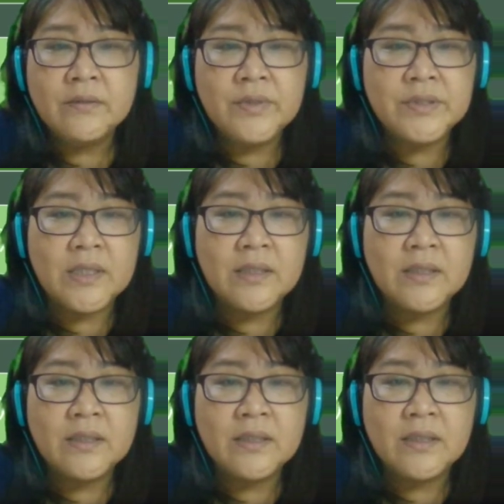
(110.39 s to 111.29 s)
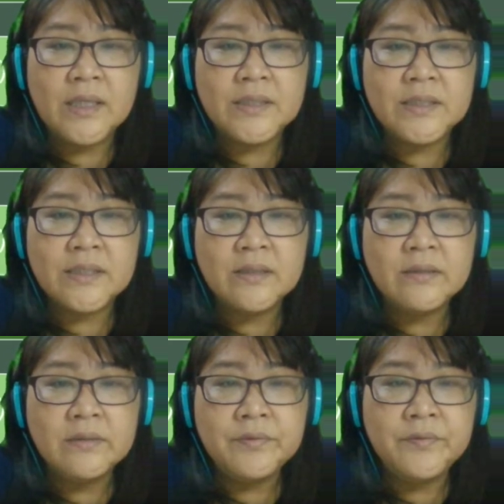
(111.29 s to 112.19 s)
which are
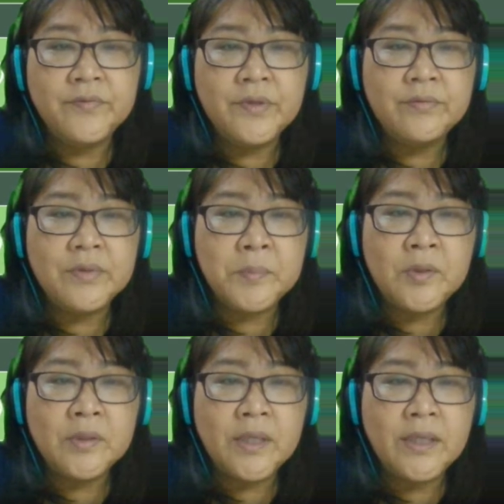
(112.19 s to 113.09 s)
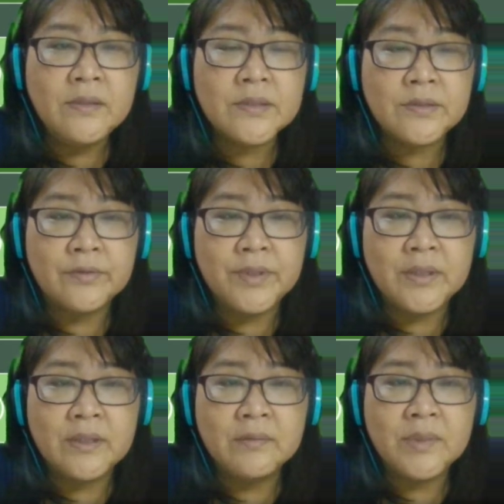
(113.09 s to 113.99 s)
article, review, report, and story.